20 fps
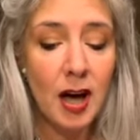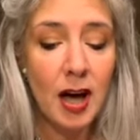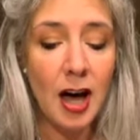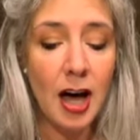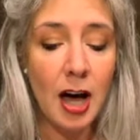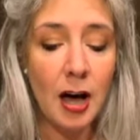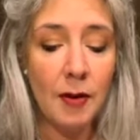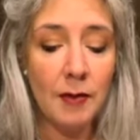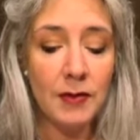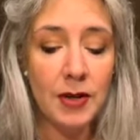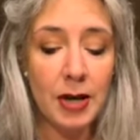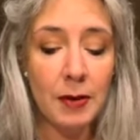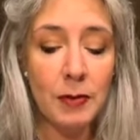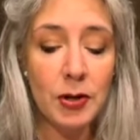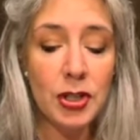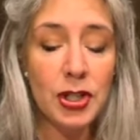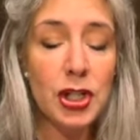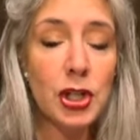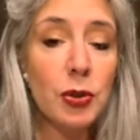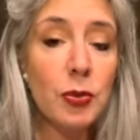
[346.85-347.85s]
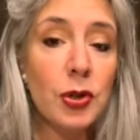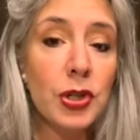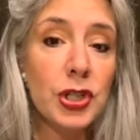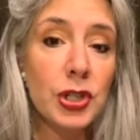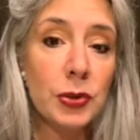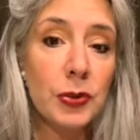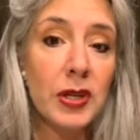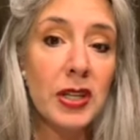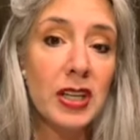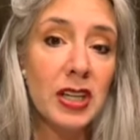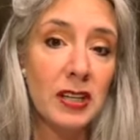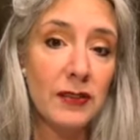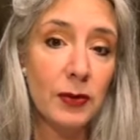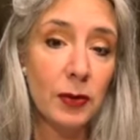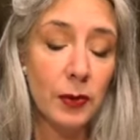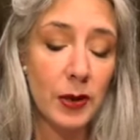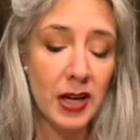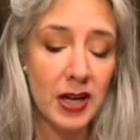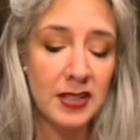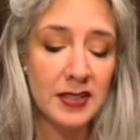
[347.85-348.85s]
Number two, we're doing
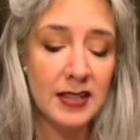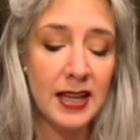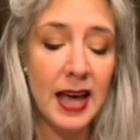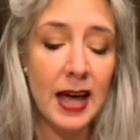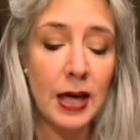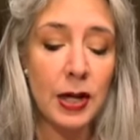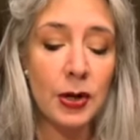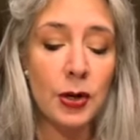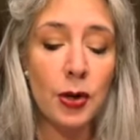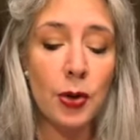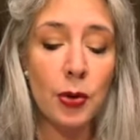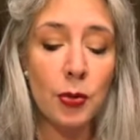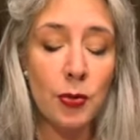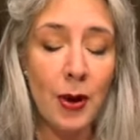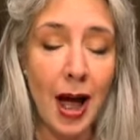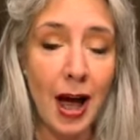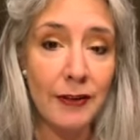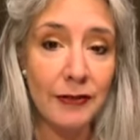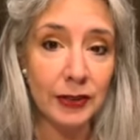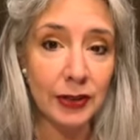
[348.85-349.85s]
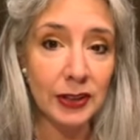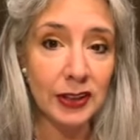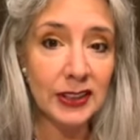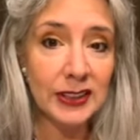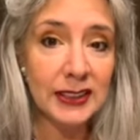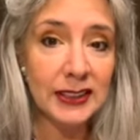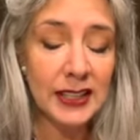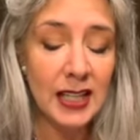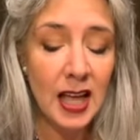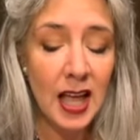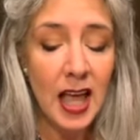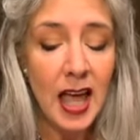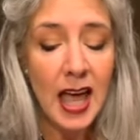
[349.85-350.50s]
giveaways and raffles.